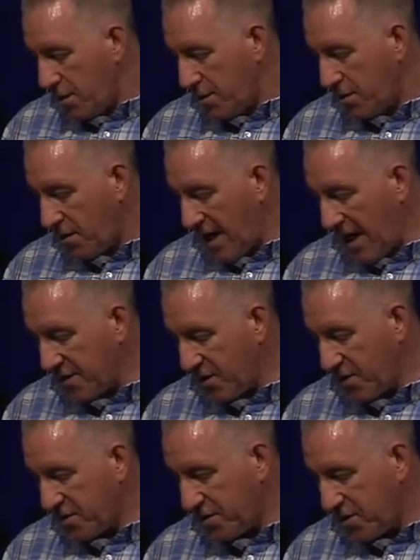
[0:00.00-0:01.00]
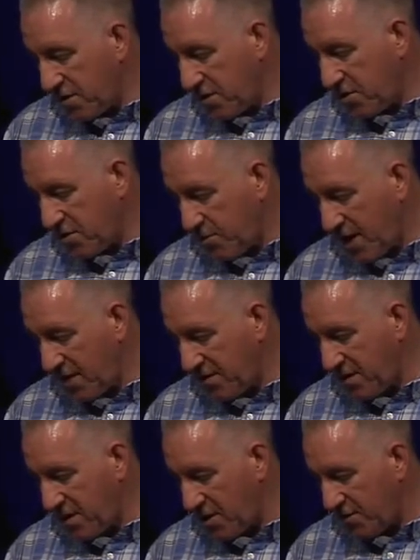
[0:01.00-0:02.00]
So the last question, is there
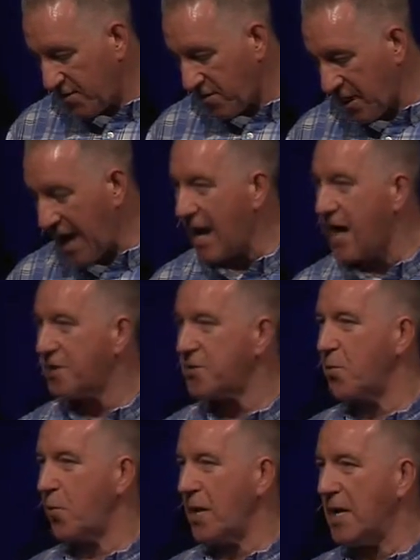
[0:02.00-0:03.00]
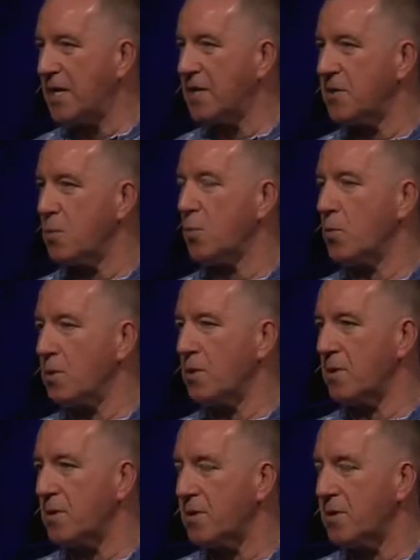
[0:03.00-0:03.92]
space in us for God's radiant word?